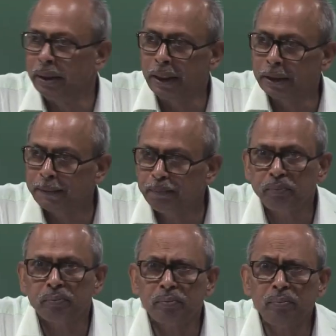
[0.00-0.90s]
things,
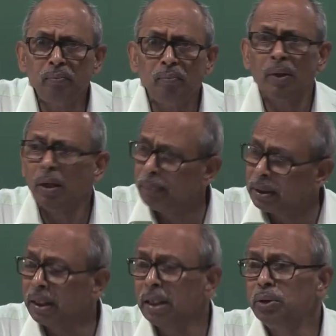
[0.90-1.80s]

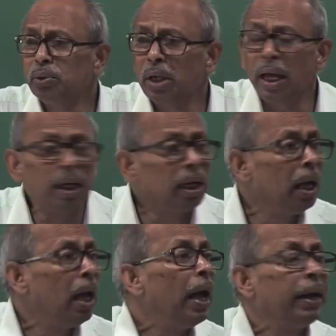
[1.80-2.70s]
but there are issues like
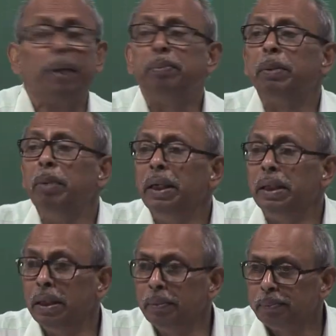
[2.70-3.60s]

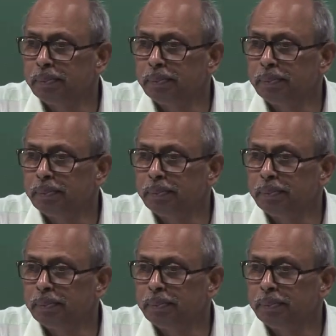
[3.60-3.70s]
adaptability.